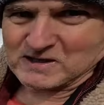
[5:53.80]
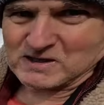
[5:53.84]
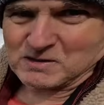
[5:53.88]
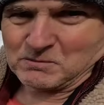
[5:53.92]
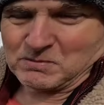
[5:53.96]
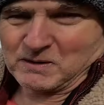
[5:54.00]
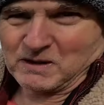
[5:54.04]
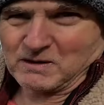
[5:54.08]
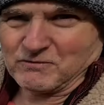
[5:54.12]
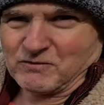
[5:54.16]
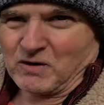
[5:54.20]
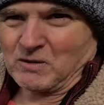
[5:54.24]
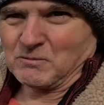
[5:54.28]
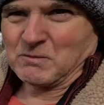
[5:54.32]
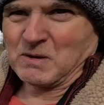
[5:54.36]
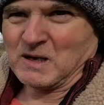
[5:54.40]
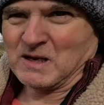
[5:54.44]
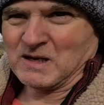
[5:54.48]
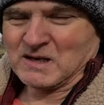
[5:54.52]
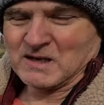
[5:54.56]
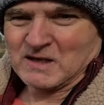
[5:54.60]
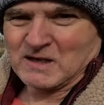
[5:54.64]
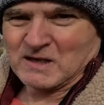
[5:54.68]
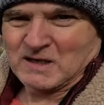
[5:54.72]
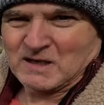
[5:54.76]
at something from
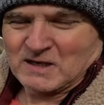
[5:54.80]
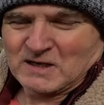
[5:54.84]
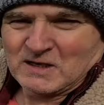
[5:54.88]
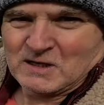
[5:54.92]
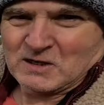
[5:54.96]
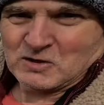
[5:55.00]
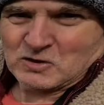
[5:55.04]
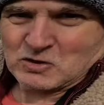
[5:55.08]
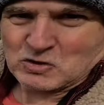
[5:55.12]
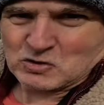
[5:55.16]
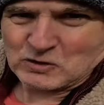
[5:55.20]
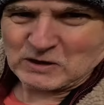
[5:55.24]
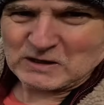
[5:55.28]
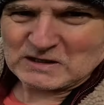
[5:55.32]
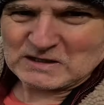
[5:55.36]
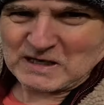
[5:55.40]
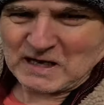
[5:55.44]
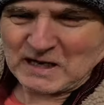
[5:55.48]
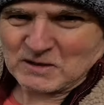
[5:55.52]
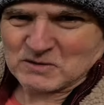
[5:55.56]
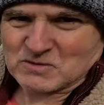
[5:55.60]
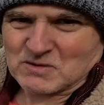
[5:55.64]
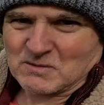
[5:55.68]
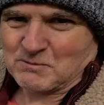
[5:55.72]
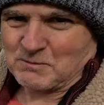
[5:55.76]

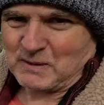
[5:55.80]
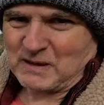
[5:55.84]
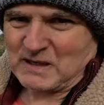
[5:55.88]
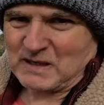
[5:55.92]
3000